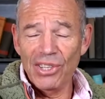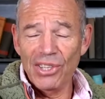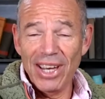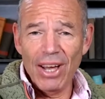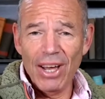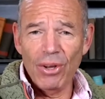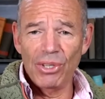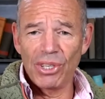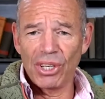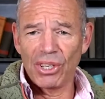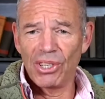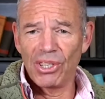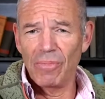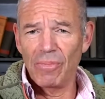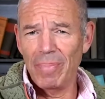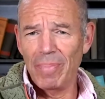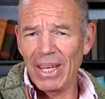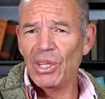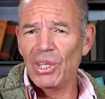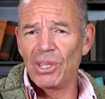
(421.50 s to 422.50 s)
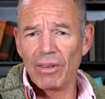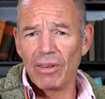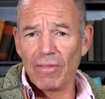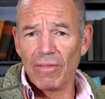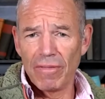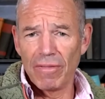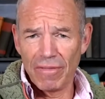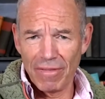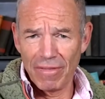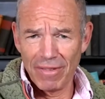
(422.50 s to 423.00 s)
sounds
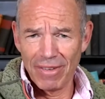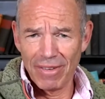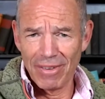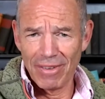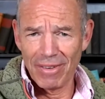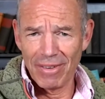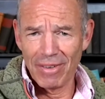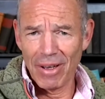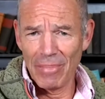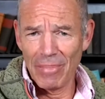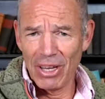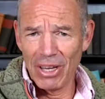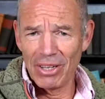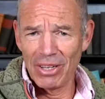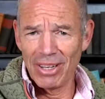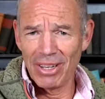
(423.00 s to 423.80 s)
expensive. I mean,